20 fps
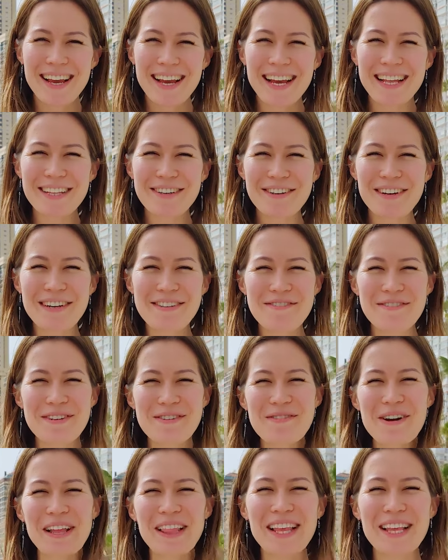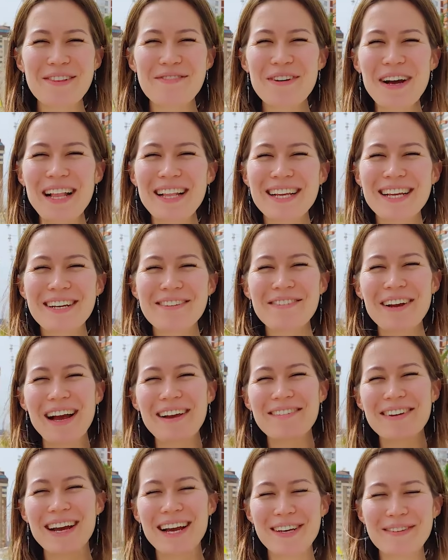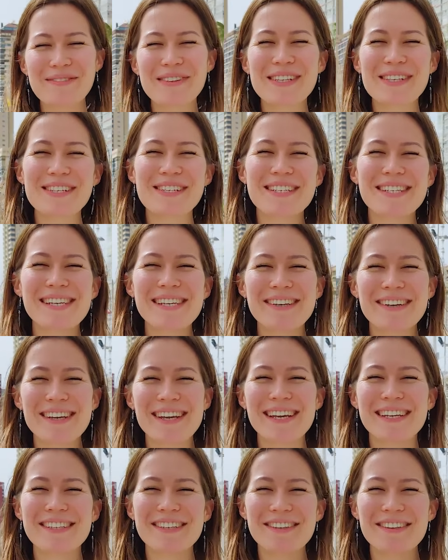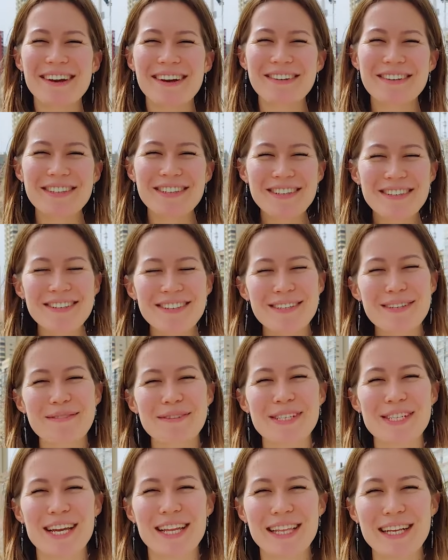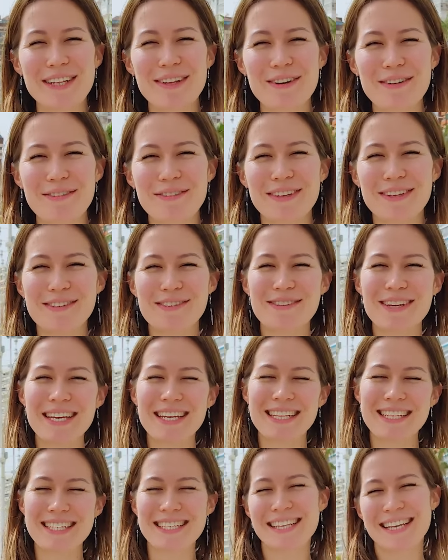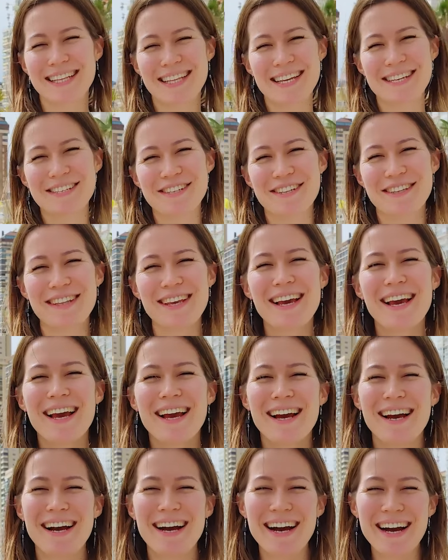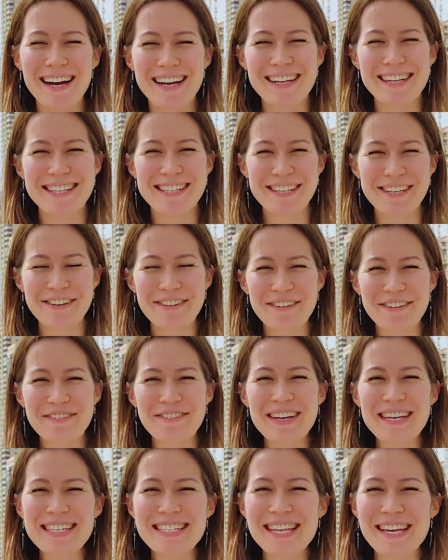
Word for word: Hello everyone and welcome. I'm happy to see you again on our YouTube channel of the real estate agent Alex Home Invest.